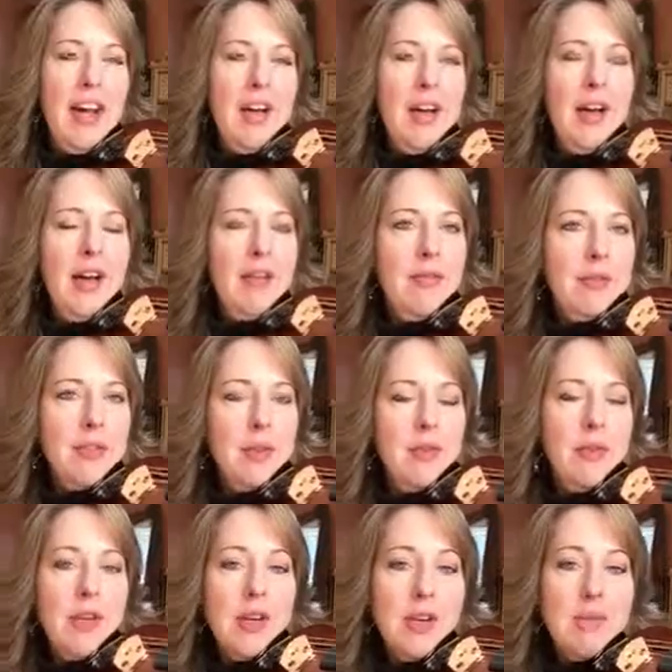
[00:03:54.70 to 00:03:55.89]
now, so
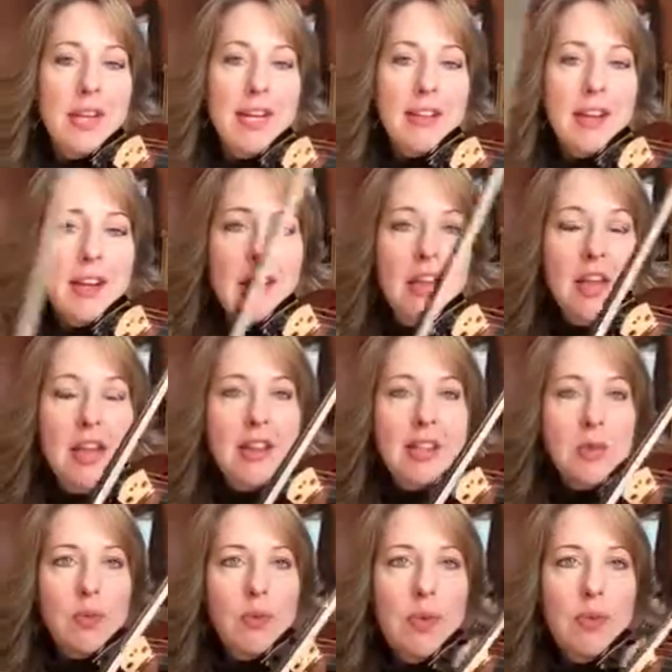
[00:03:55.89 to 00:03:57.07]
you can play along.
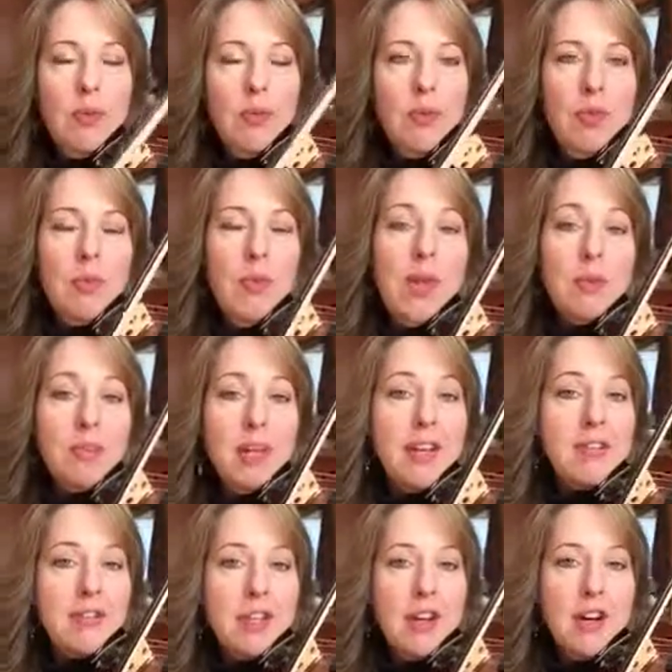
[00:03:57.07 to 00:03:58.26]
This will be the way you play
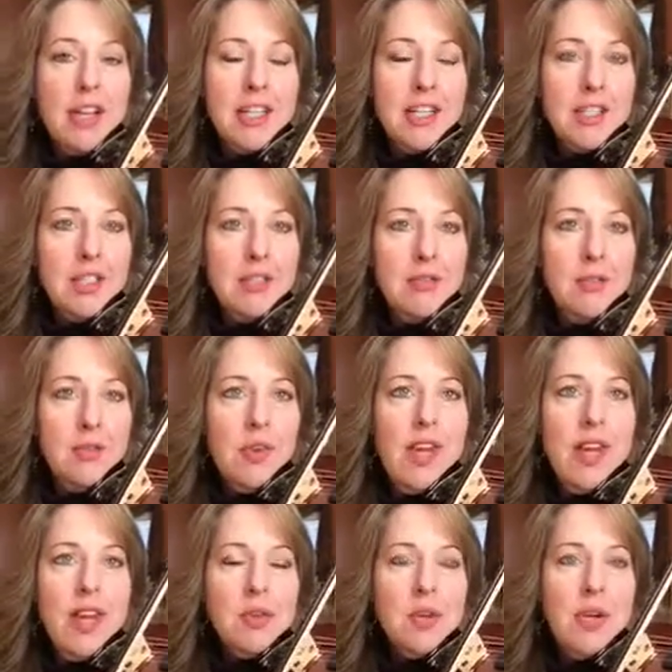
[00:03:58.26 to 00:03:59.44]
it for your audition.
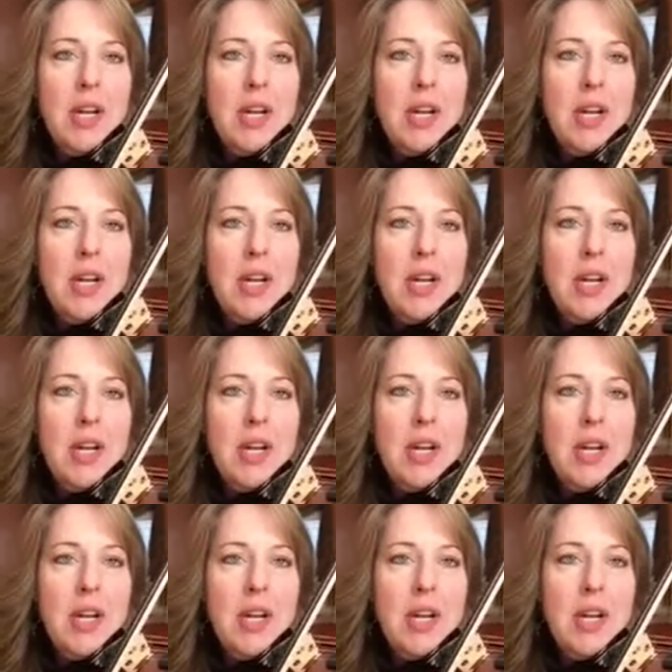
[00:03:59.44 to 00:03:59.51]
Okay, here's